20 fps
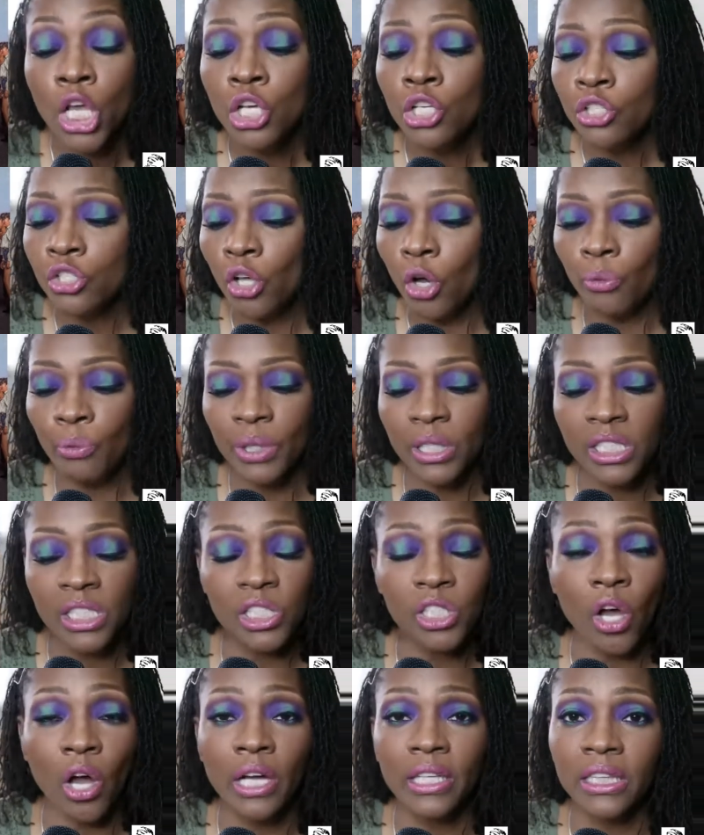So we
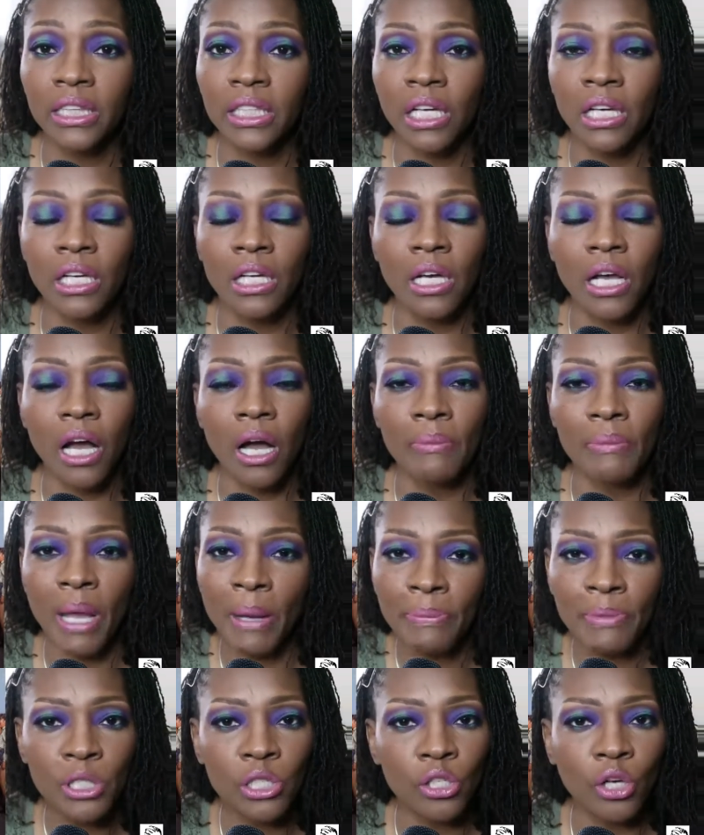start the
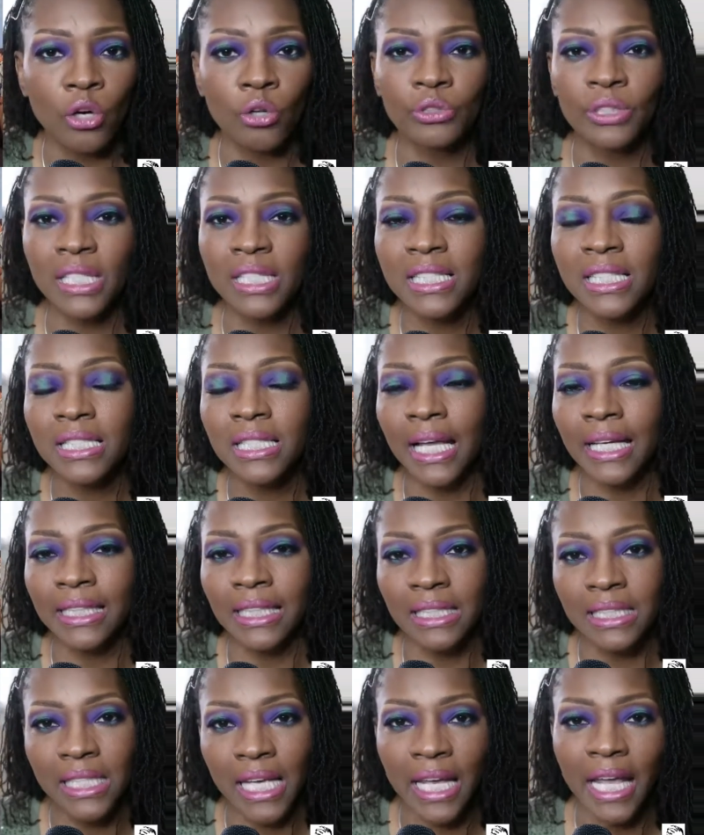episode, this is like
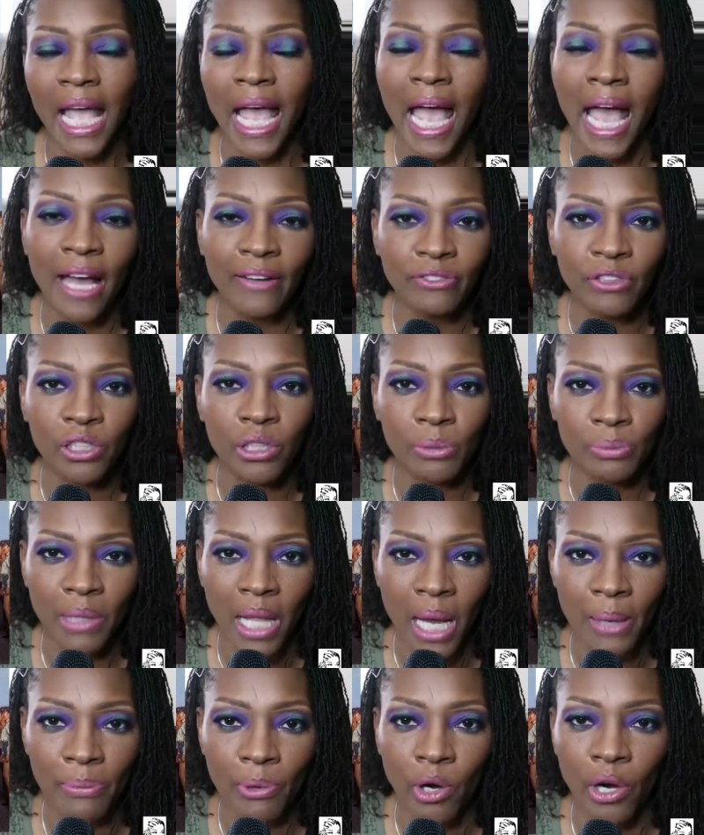the day after the
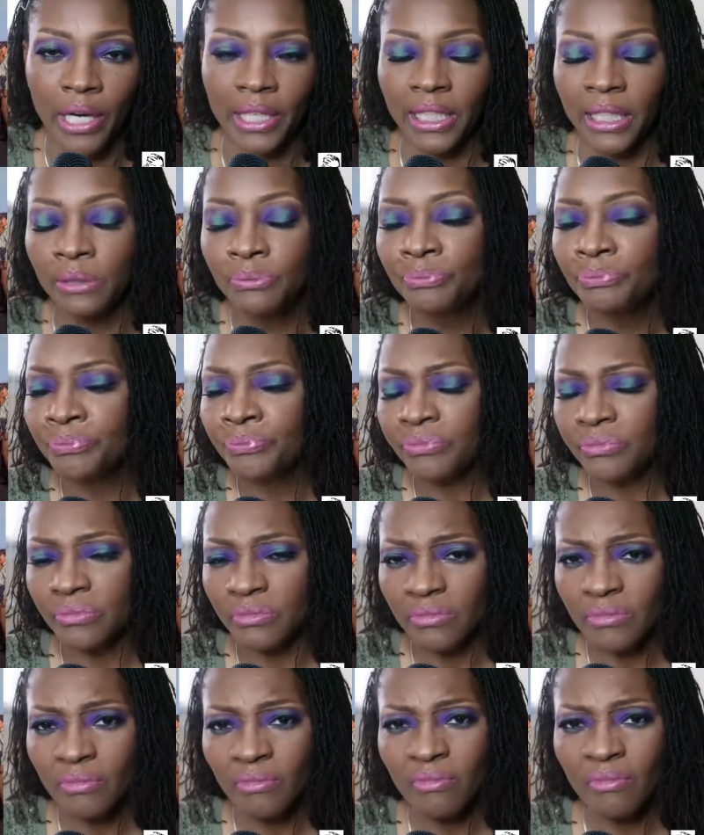block party,
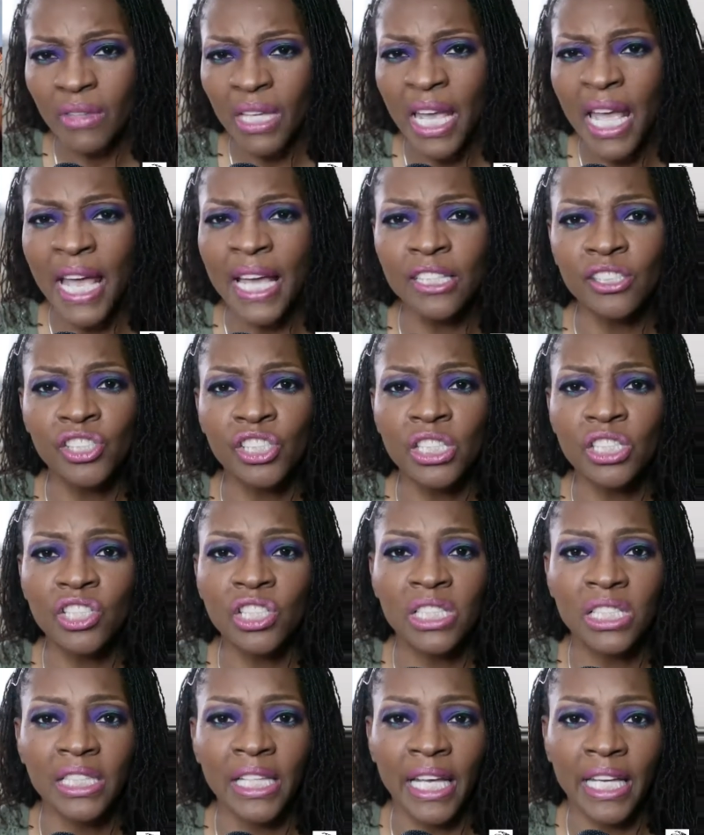and she's
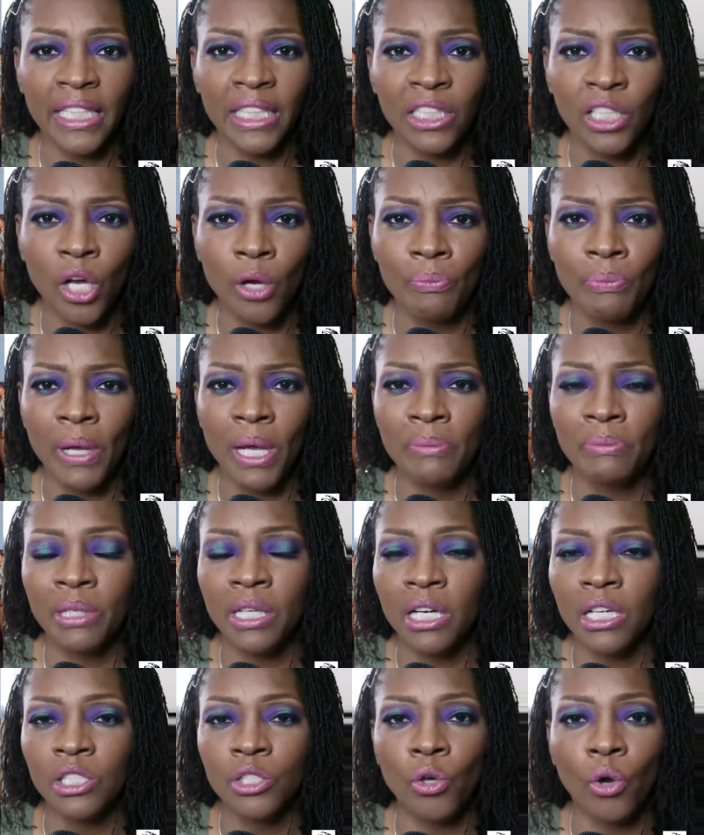just laying in her bed
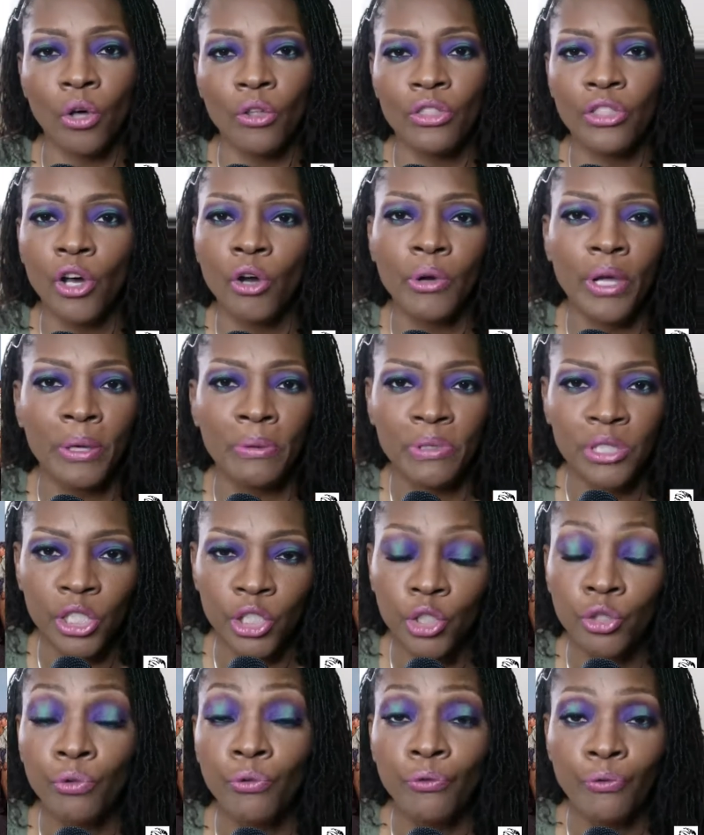because although it was a
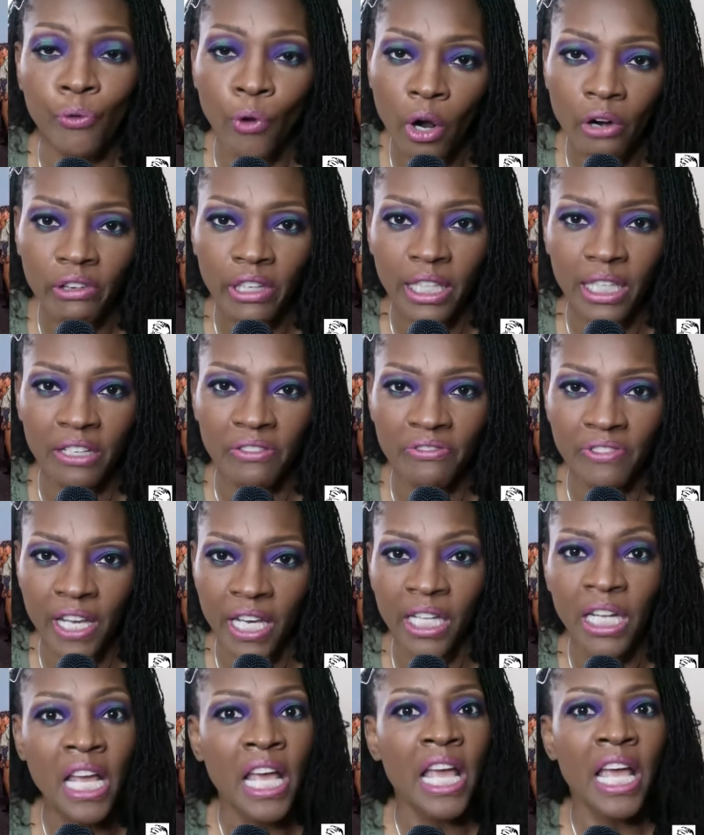euphoric
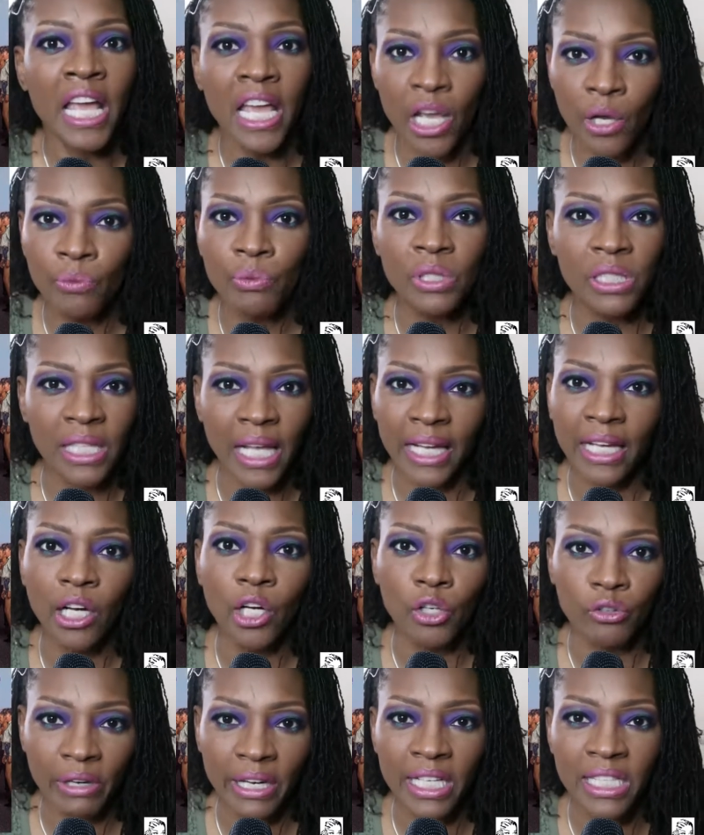event, it was like a
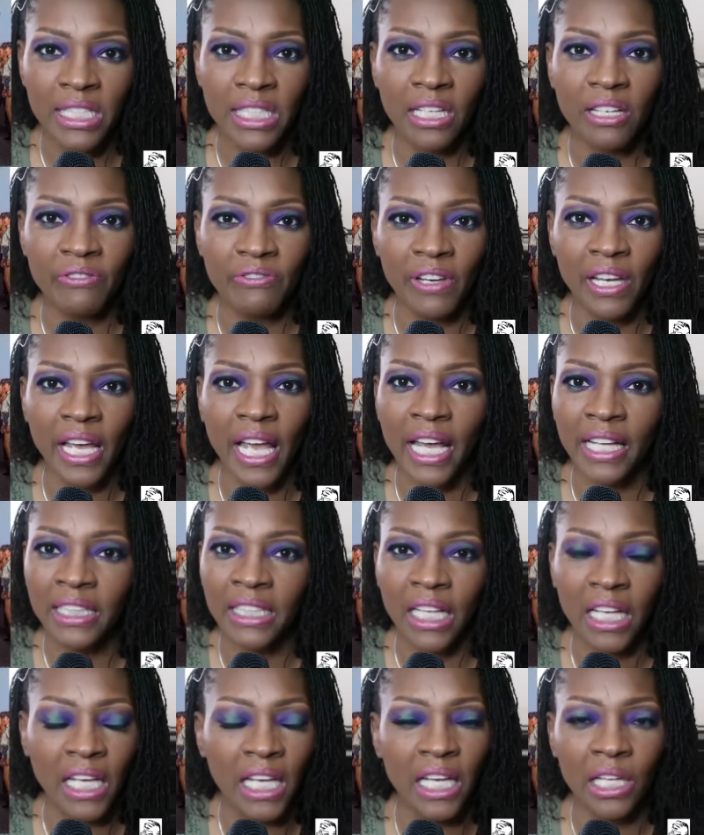crazy event at
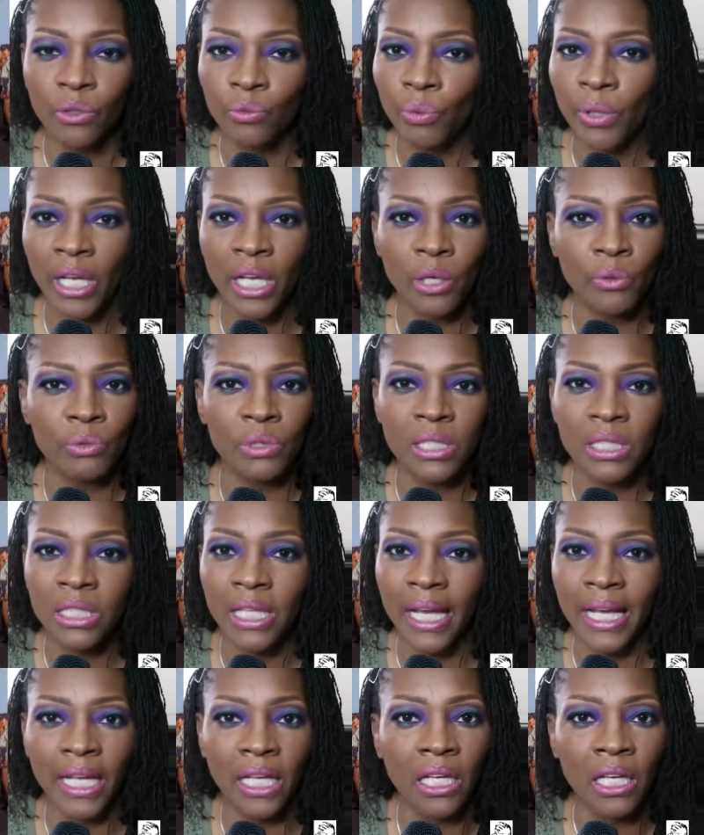the end where it was
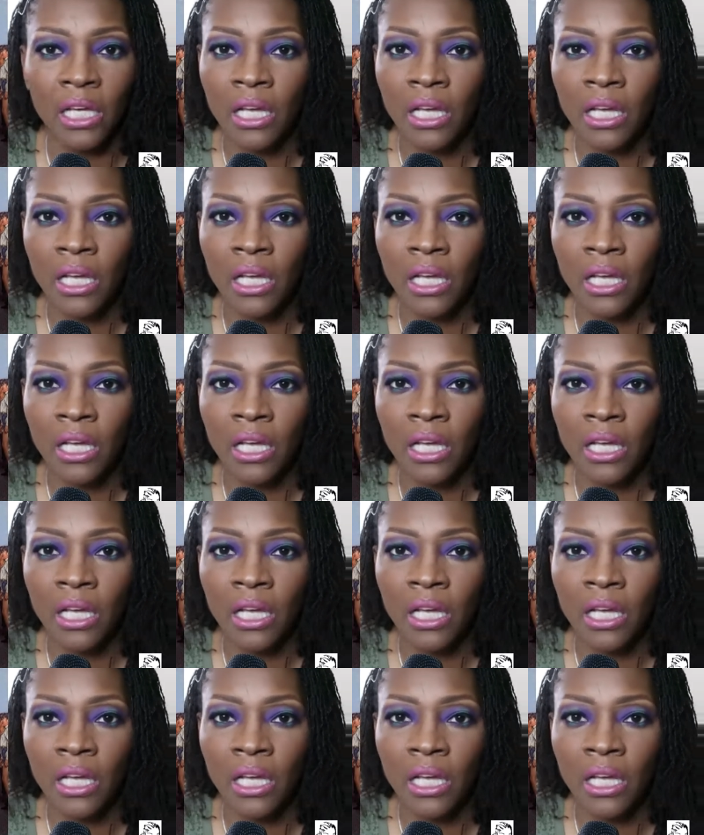like